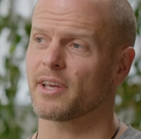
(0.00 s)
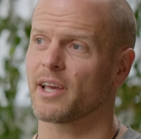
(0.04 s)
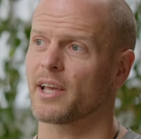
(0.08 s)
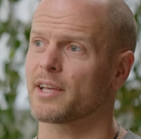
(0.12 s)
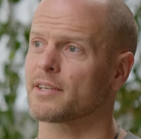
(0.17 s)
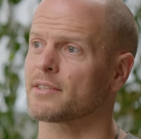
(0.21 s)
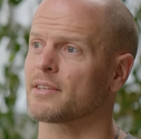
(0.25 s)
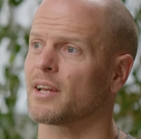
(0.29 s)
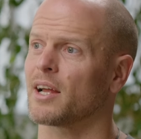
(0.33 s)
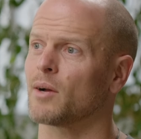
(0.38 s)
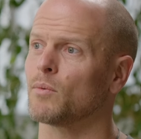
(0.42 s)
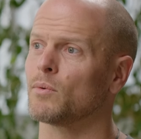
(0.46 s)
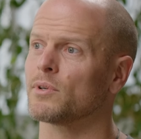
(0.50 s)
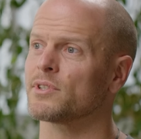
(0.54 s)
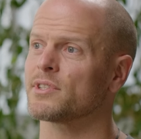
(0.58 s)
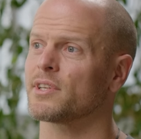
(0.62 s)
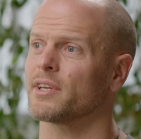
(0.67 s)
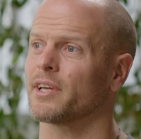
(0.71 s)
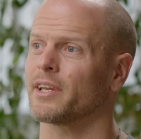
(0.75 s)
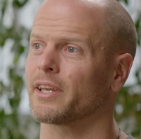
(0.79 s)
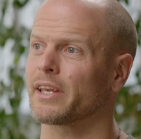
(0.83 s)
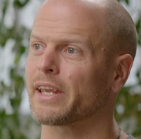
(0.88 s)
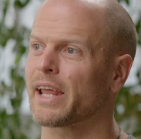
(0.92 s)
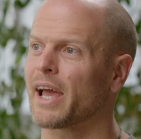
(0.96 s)
case. And I will
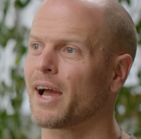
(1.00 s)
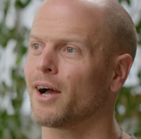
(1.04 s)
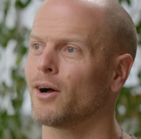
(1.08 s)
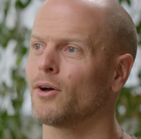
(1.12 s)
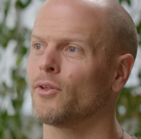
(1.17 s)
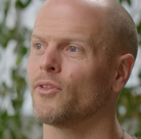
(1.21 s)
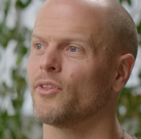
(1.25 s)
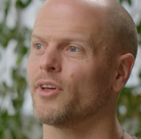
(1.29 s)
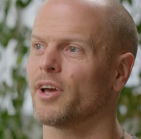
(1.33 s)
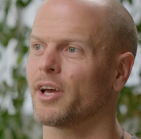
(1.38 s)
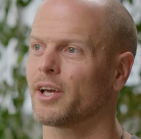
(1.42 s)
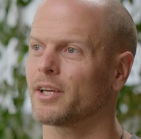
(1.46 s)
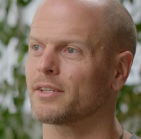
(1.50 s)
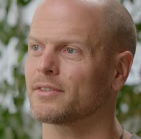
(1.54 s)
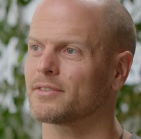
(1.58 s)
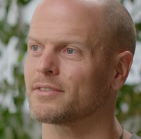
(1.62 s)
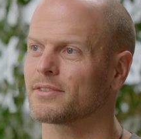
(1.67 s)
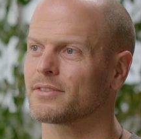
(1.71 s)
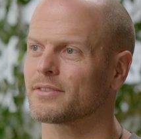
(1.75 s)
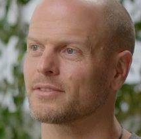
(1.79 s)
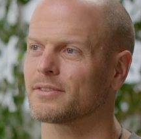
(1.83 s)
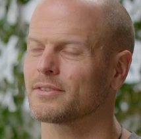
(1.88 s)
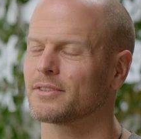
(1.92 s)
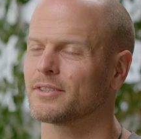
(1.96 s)
say now
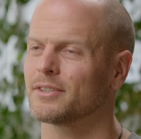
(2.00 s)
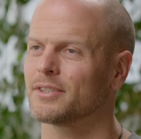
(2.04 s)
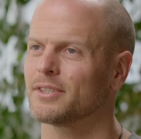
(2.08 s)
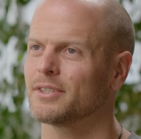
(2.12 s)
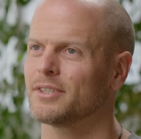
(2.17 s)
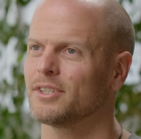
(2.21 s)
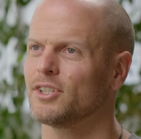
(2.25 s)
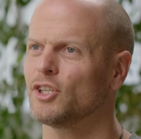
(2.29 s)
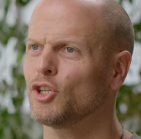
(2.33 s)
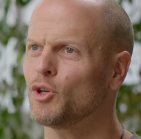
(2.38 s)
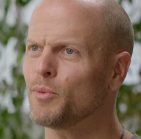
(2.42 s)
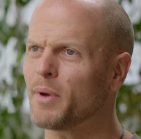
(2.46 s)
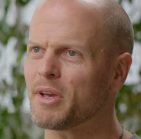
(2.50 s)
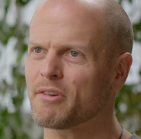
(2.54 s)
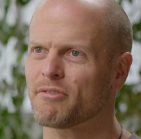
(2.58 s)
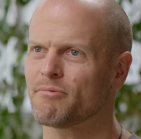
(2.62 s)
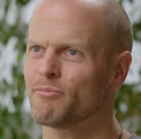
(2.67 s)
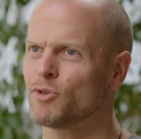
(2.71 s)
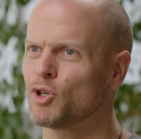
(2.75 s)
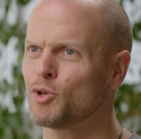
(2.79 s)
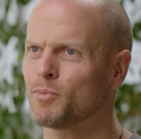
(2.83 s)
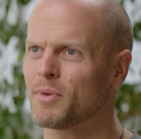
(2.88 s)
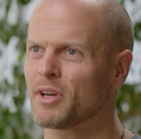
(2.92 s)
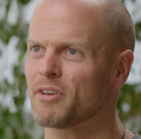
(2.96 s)
that you may,
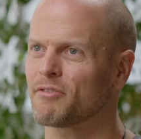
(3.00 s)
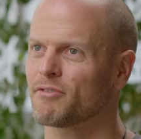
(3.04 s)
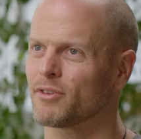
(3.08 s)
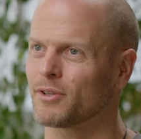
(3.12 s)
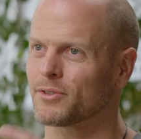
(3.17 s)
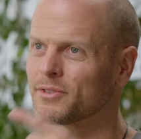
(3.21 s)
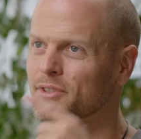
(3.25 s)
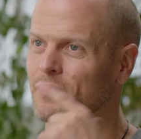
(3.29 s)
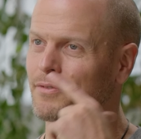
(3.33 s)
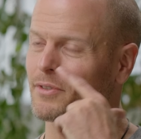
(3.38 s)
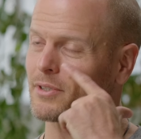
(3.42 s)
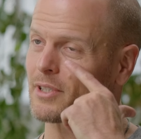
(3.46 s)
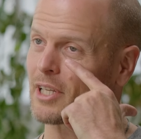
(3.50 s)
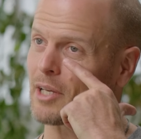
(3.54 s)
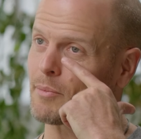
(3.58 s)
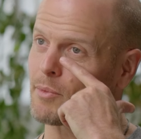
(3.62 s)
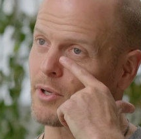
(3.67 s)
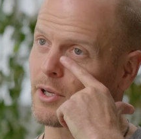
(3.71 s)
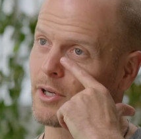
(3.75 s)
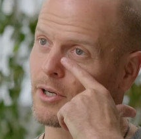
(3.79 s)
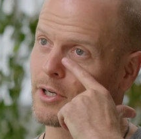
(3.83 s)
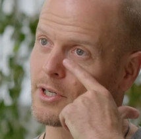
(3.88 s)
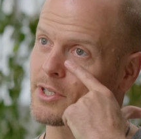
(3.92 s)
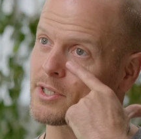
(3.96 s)
you may feel differently, I'd
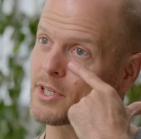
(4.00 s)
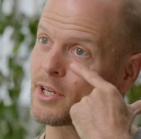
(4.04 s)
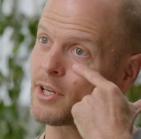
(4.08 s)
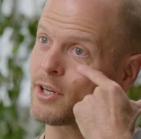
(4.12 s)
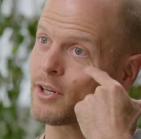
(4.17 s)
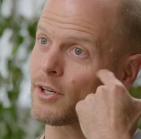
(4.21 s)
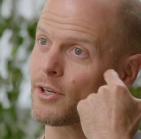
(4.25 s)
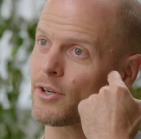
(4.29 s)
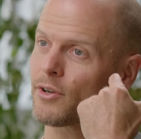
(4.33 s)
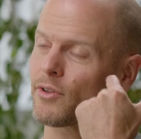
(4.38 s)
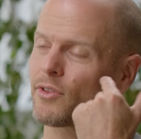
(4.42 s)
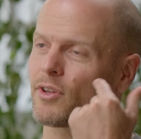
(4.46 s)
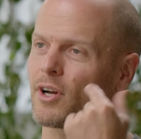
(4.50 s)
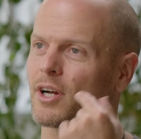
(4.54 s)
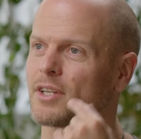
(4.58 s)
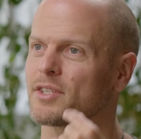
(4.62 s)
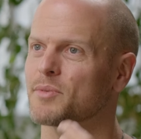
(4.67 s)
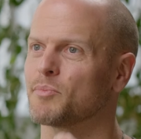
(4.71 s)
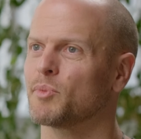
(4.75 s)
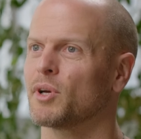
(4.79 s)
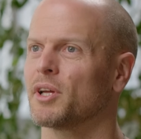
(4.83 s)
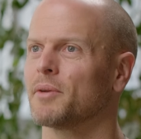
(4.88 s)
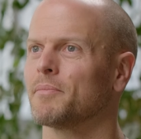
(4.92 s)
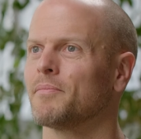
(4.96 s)
be curious to hear your
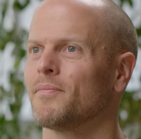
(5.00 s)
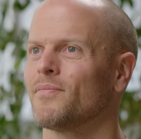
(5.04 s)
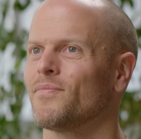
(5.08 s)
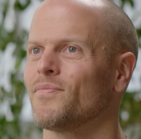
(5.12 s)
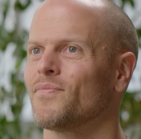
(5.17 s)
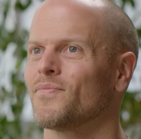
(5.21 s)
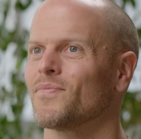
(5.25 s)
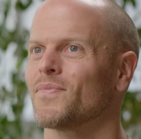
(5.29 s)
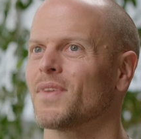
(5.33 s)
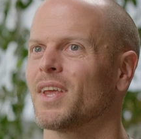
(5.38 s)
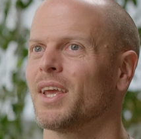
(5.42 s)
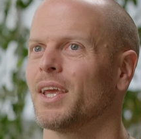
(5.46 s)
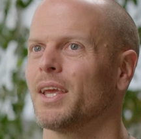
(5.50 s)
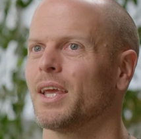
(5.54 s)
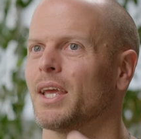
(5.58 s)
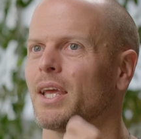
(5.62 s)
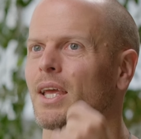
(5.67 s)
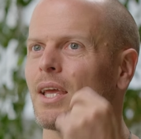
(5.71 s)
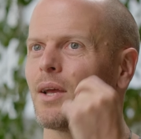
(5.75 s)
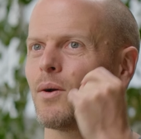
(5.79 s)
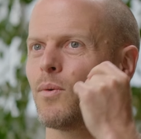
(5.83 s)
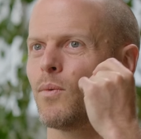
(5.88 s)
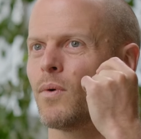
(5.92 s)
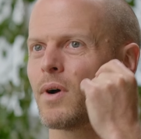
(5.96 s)
thoughts. But
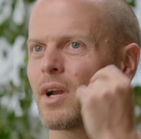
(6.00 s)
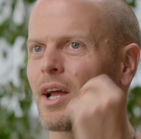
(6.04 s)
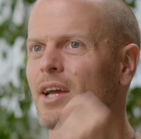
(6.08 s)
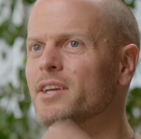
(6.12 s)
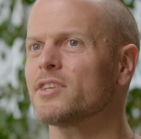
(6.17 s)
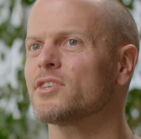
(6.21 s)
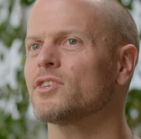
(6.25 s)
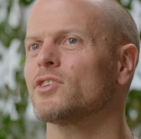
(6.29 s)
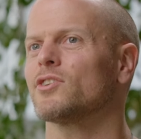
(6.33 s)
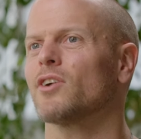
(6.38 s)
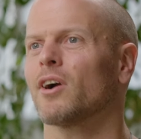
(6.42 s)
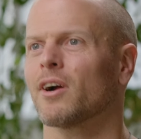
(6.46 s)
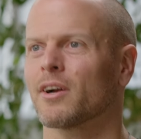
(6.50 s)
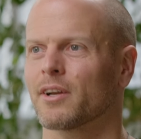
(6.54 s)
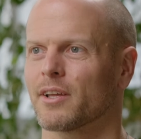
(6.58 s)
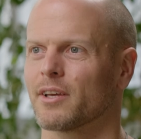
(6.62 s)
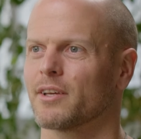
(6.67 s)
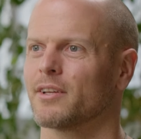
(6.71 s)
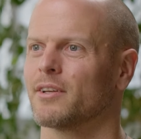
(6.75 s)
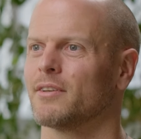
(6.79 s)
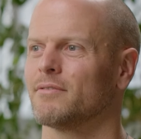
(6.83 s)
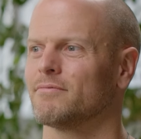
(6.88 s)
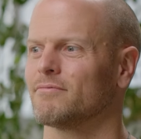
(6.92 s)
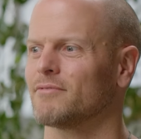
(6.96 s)
when I
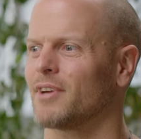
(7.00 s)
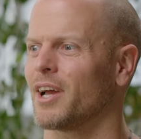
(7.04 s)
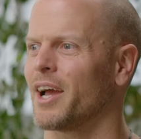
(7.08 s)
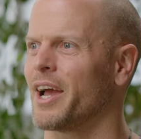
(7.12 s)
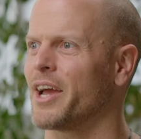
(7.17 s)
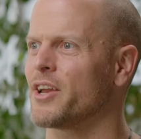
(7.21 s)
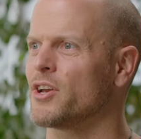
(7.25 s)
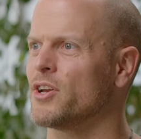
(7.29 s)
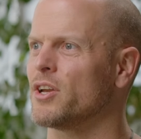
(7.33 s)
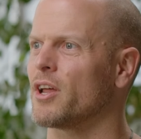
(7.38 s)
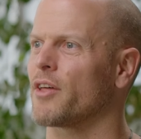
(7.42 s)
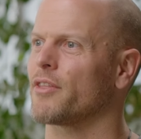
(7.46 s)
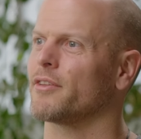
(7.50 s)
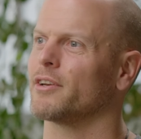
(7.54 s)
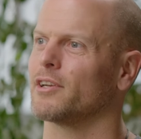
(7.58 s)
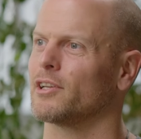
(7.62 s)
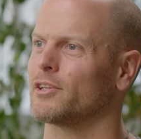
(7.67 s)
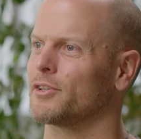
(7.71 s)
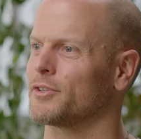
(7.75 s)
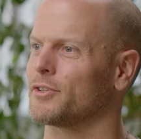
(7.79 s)
started, I had nothing to